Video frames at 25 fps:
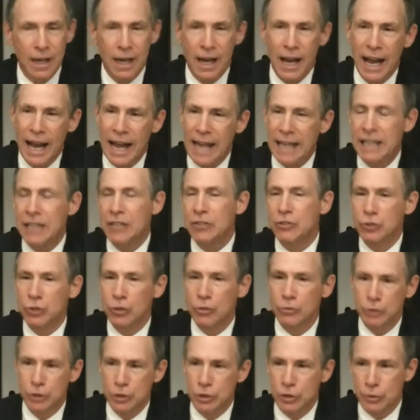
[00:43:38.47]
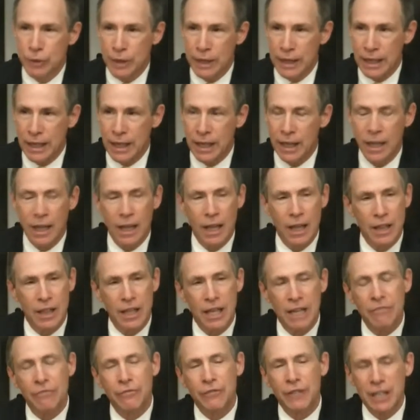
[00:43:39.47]
And in so doing,
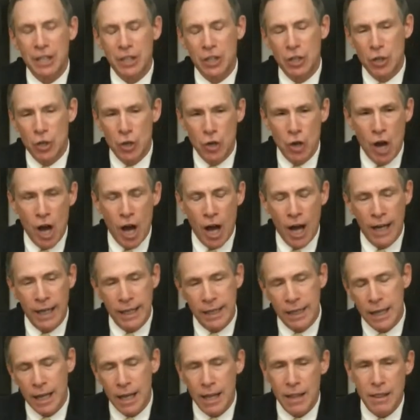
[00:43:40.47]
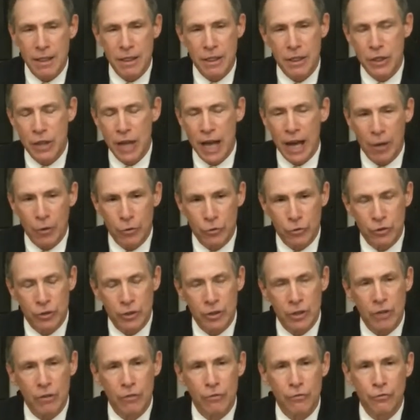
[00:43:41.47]
they feed
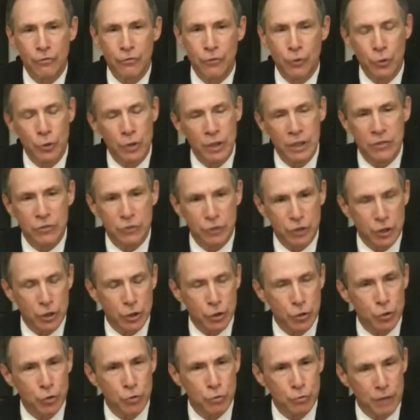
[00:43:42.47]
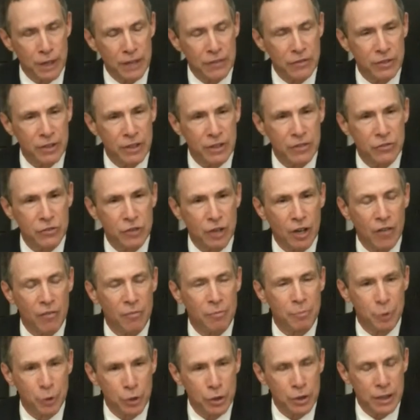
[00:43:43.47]
9,000 food insecure residents of
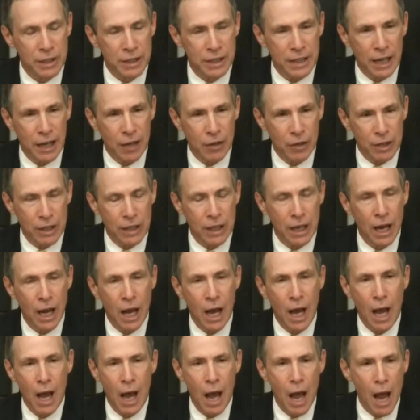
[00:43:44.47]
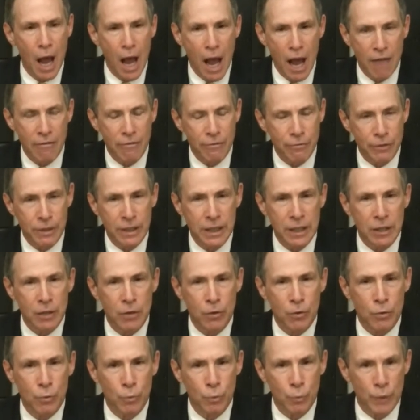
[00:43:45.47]
Bergen County every
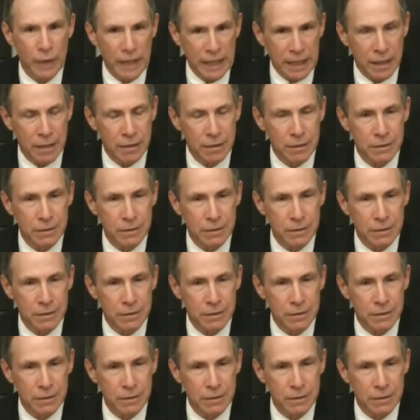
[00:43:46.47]
week.